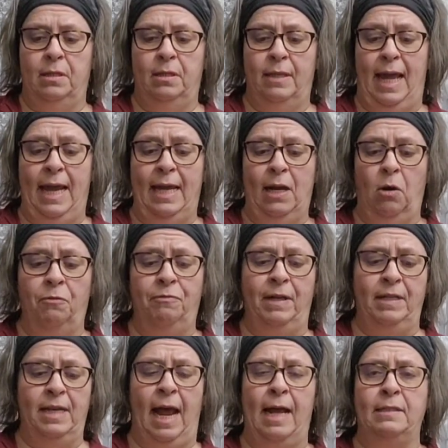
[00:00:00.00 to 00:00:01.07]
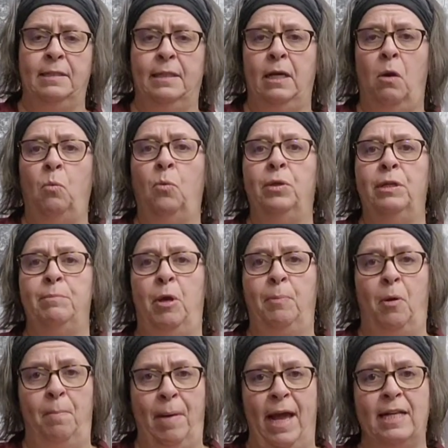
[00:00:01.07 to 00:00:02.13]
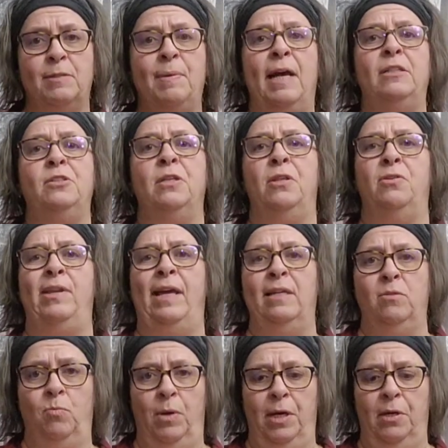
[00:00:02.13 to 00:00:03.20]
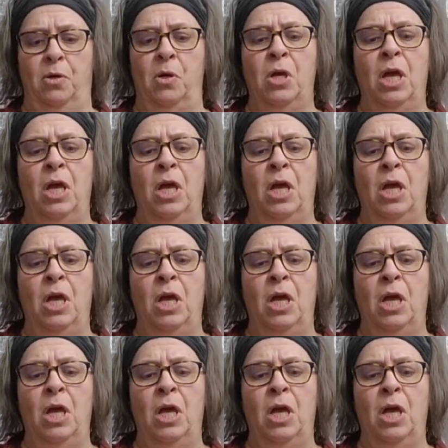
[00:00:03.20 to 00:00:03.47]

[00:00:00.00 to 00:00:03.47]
They are fantastic. I wore them up on Max Patch the other day as well.